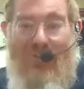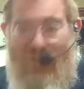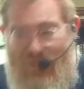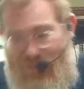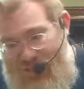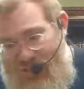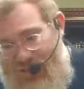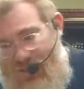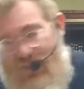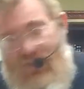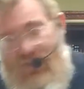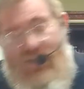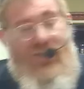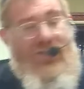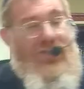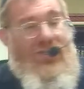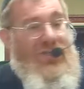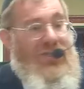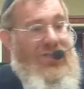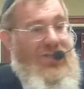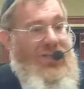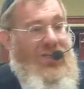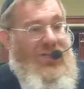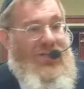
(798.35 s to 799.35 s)
Shali,
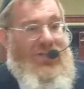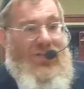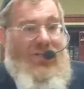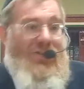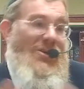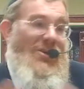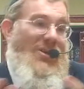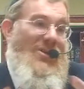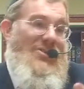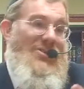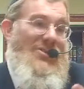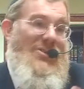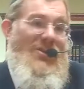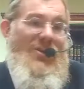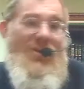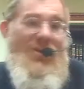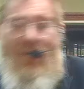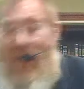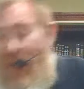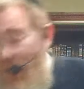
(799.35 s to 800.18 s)
shali, shalach, shalach.